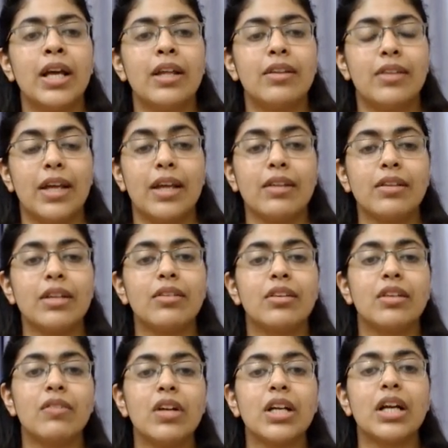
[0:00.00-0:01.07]
says that
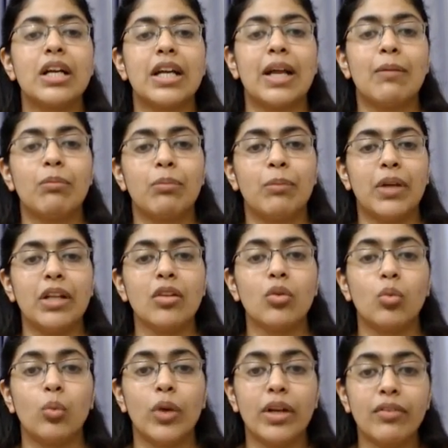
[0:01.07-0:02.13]
civil contempt means
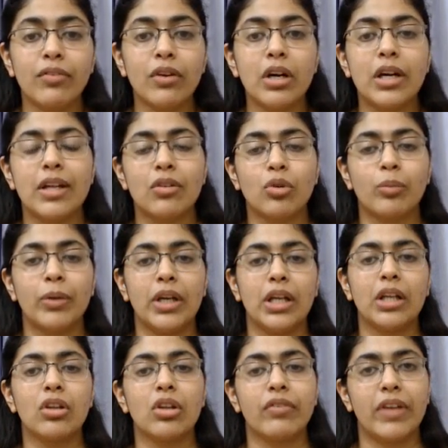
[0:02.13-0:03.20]
willful
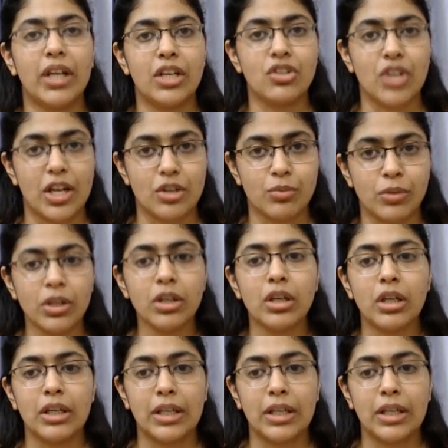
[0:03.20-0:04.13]
disobedience of any judgment,